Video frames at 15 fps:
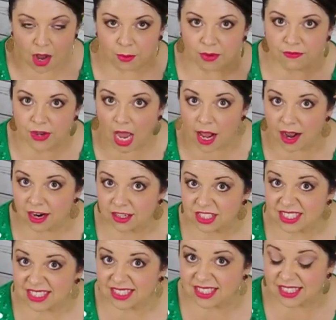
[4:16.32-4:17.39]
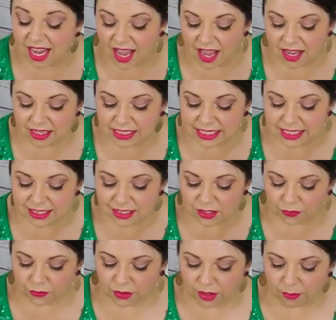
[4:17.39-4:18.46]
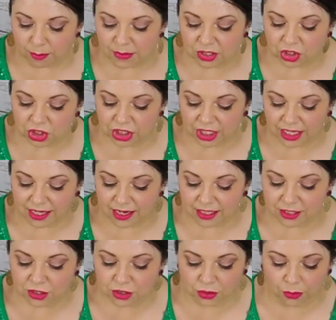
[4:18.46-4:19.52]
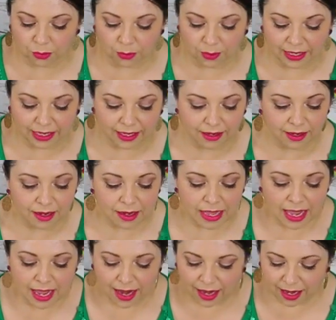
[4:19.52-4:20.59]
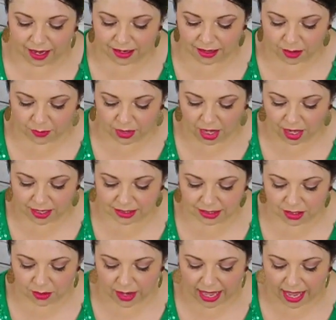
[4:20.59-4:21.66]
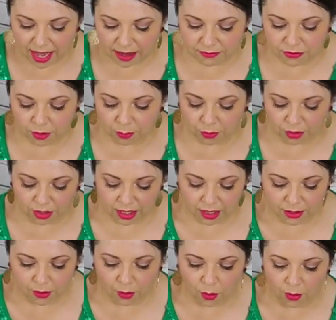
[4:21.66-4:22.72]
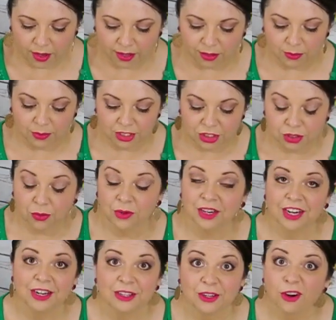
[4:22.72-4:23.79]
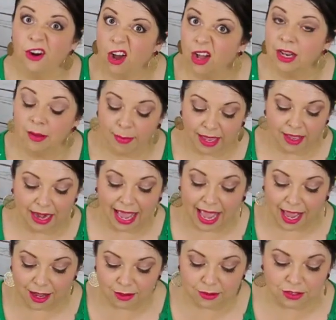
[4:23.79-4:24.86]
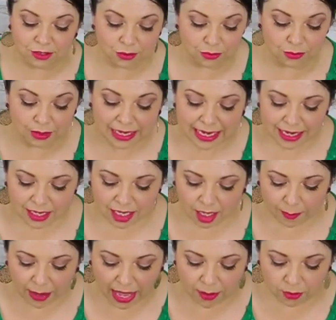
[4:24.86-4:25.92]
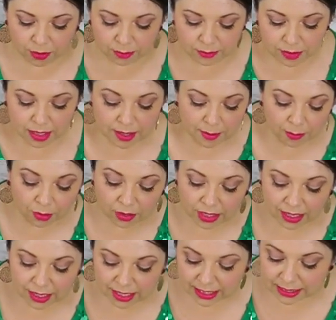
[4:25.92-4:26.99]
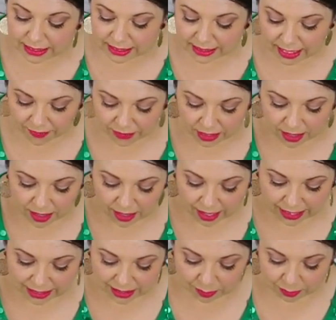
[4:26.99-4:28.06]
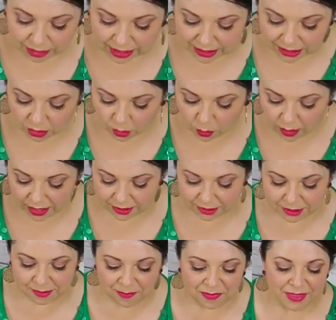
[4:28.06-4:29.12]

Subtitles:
We've got our stylus for the machine screen. And then we also have the BERNINA oil, which we're going to learn all about how to keep our BERNINA 790 Plus oils.